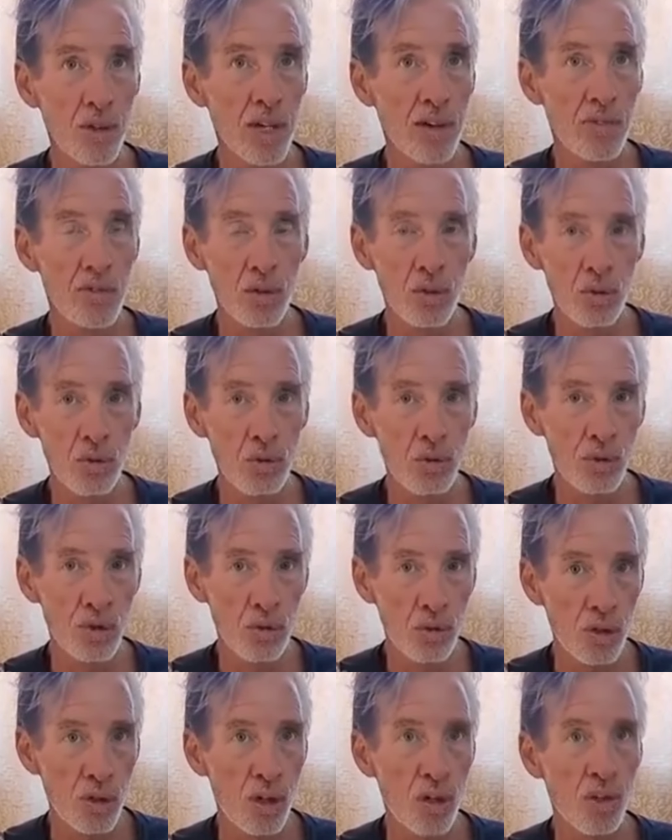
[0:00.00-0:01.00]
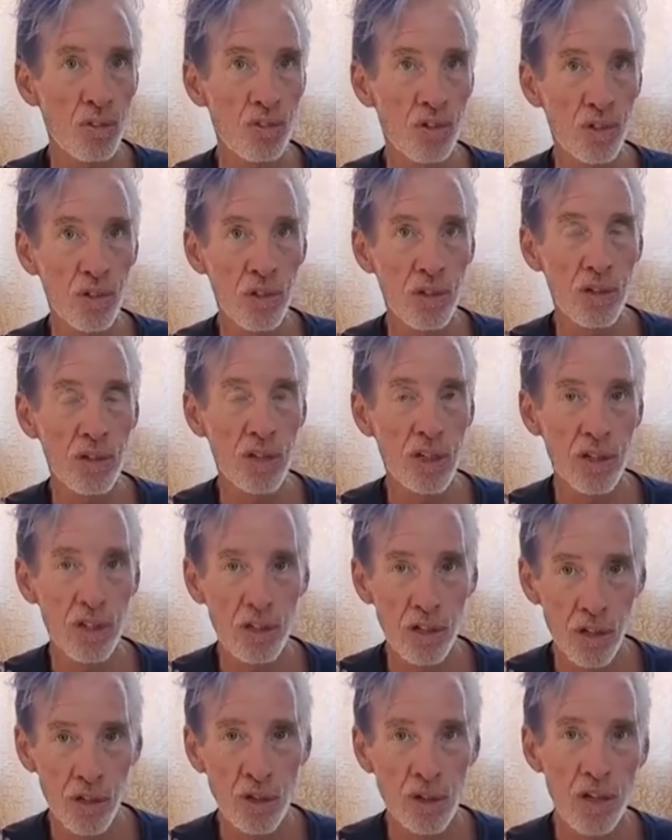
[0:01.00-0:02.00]
So we have two two girls that are
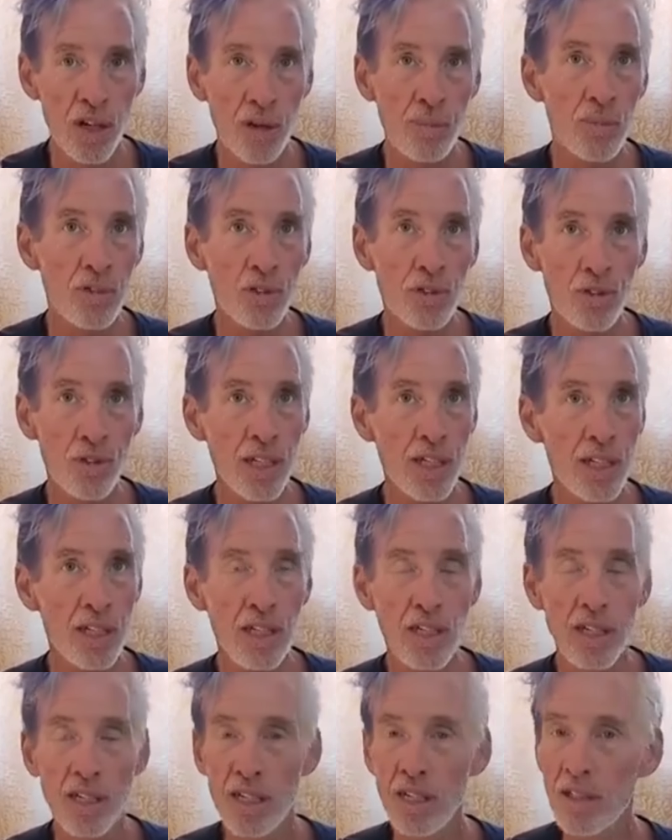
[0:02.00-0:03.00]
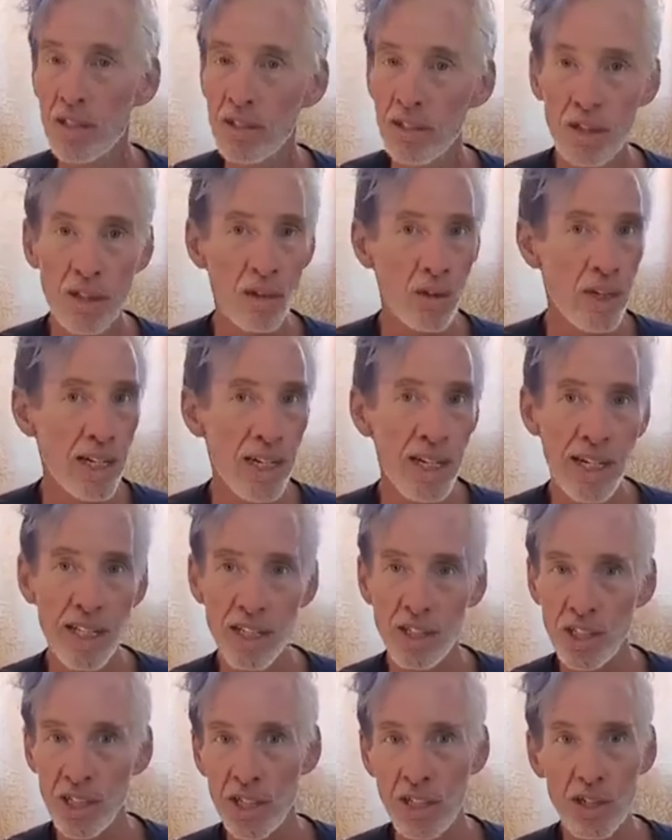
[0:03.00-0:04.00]
in, in the unit up the street. So
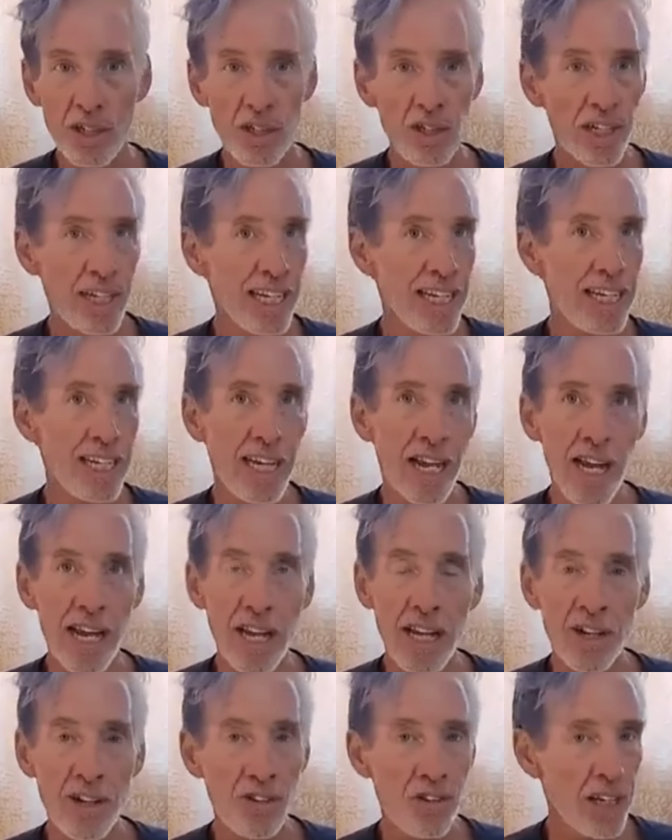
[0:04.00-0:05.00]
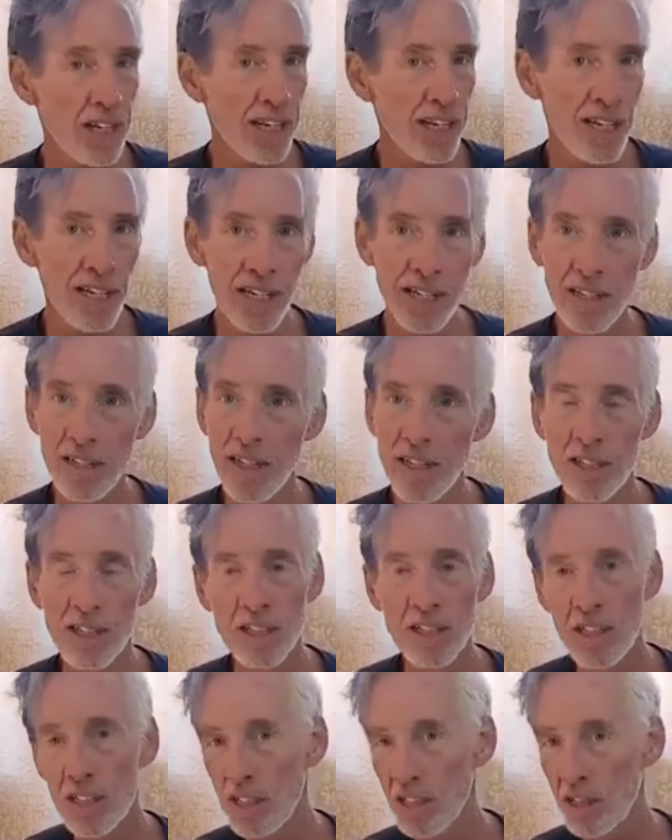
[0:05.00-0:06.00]
any gender, any age,
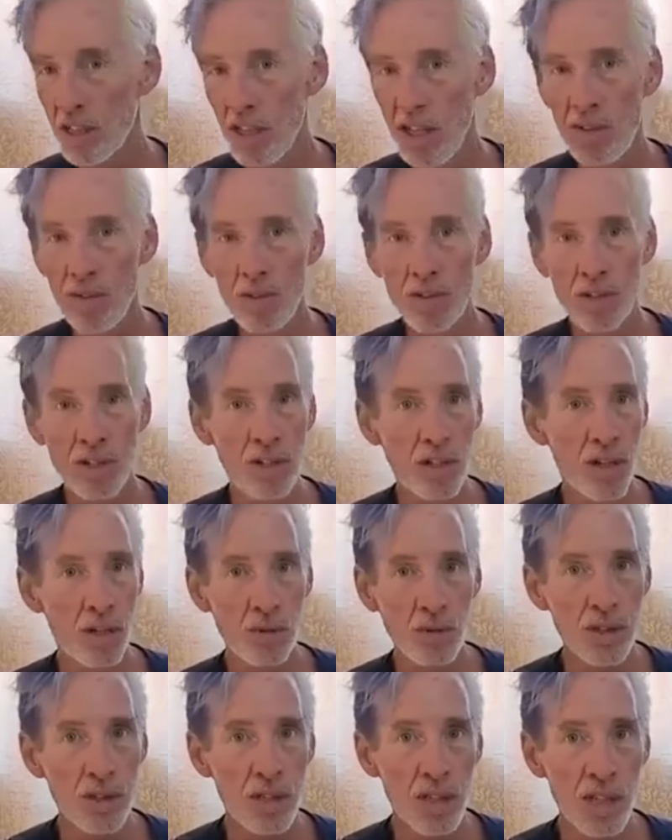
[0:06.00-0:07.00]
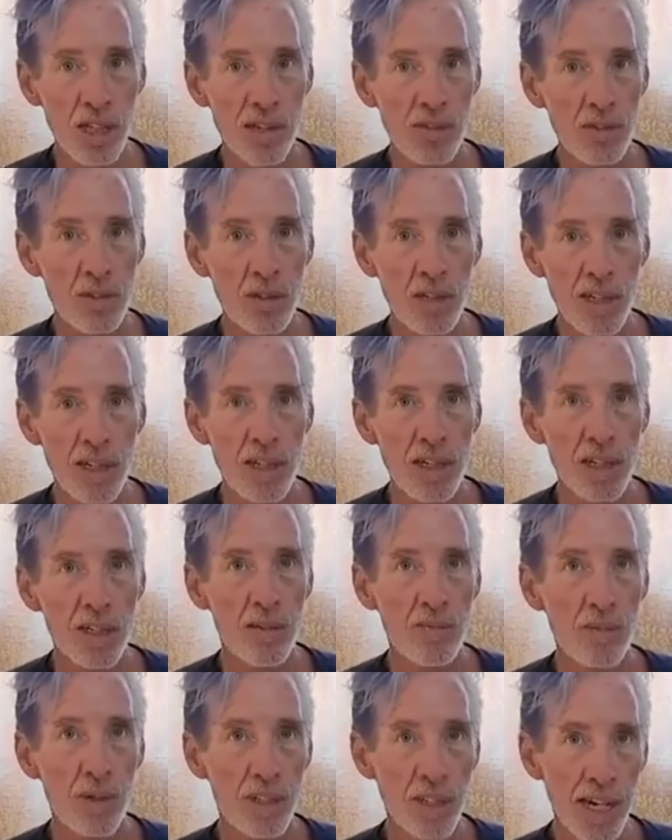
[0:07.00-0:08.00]
any skill level to no skill level.
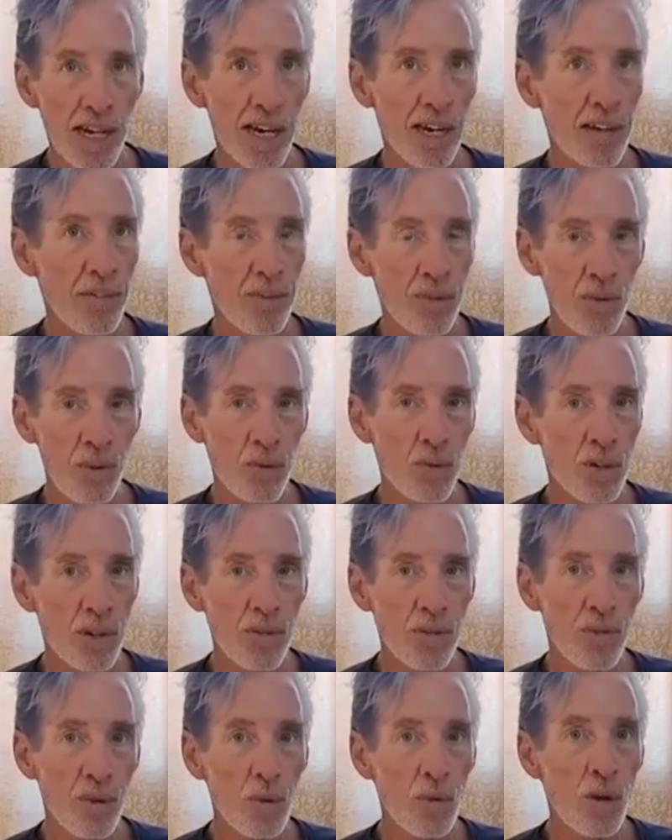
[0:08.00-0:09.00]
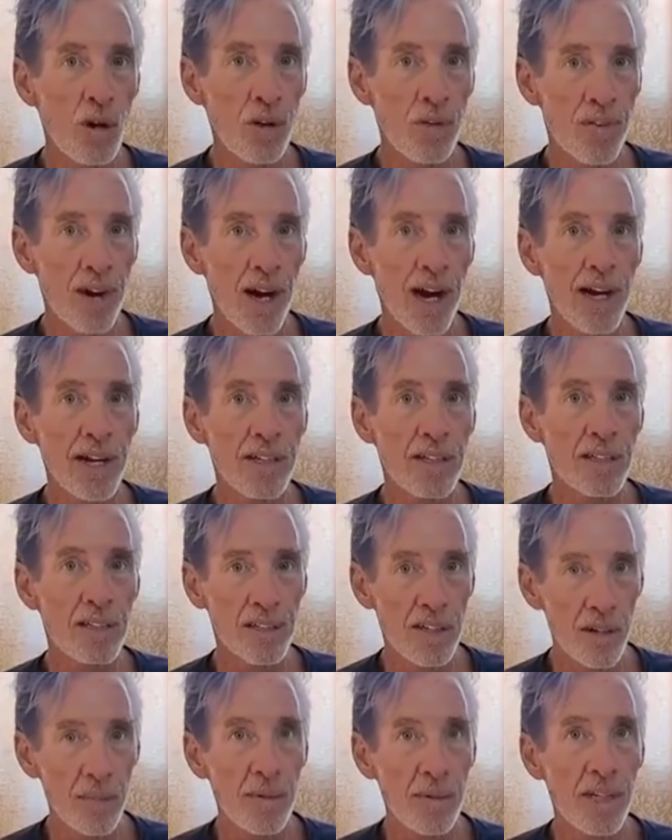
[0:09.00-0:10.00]
But yeah, if you if you want to
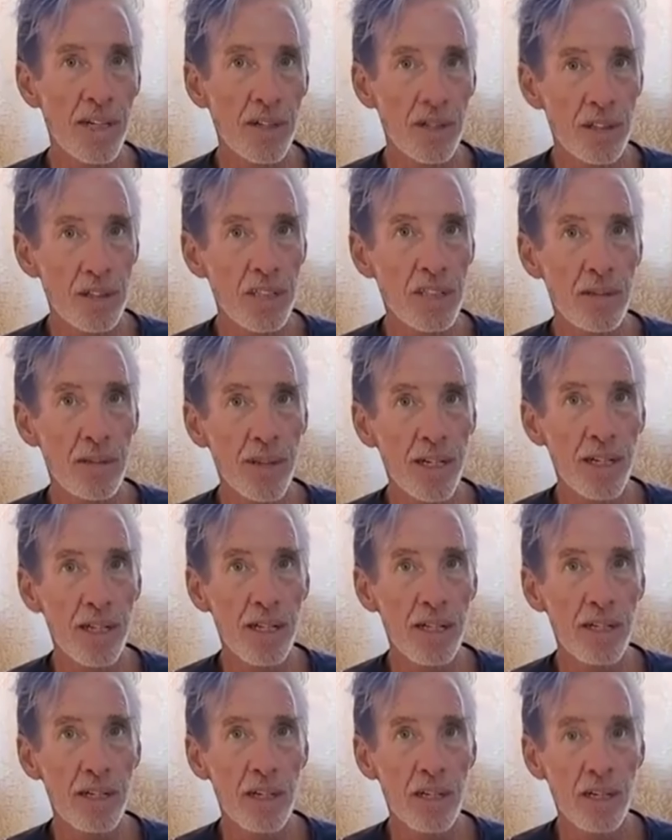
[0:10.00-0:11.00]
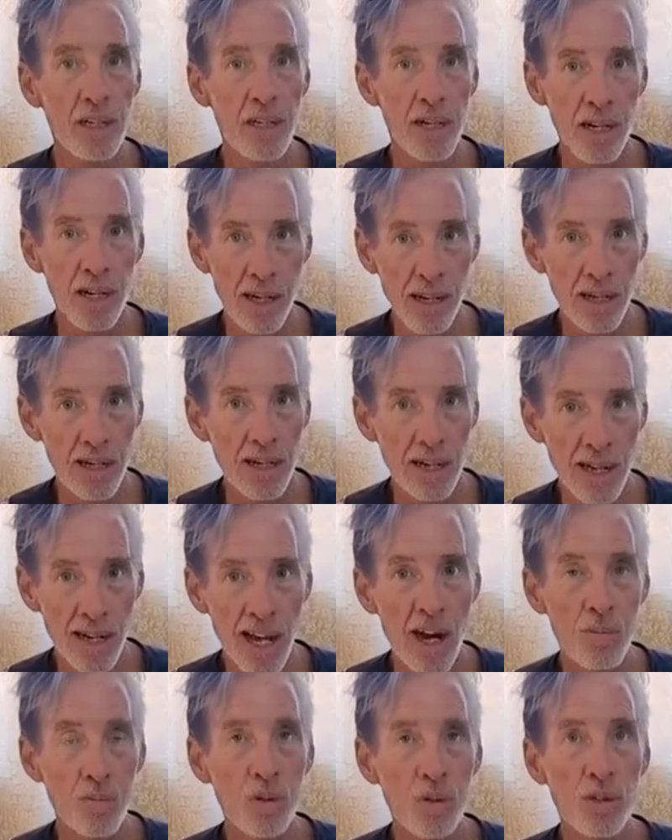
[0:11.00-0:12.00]
fight, come here and see me,
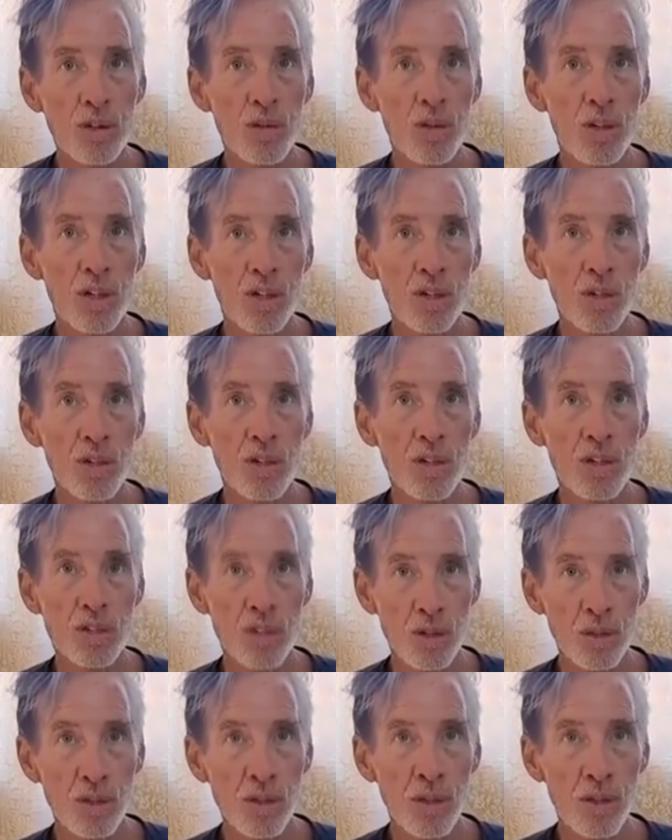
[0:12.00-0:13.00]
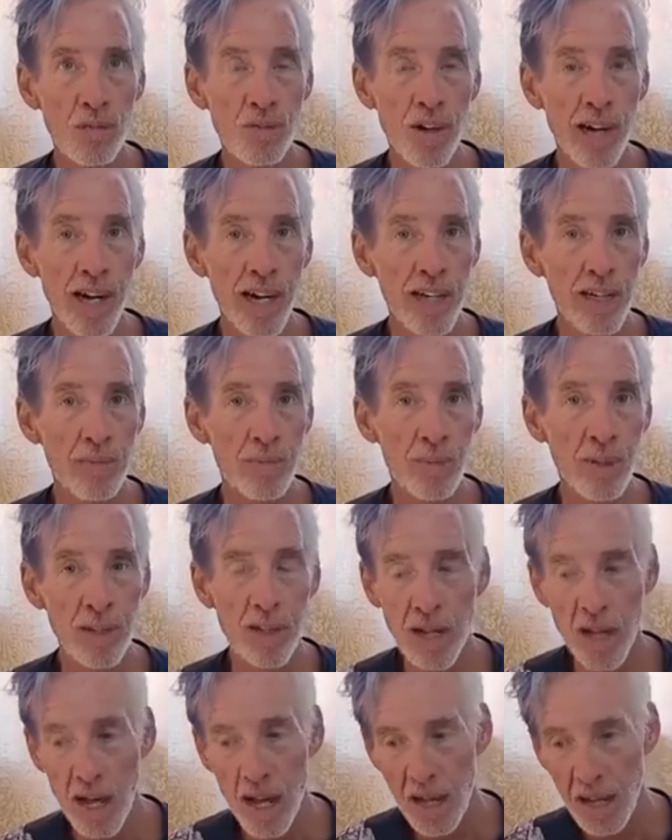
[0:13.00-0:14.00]
and, and I'll put you in a unit so you can go fight.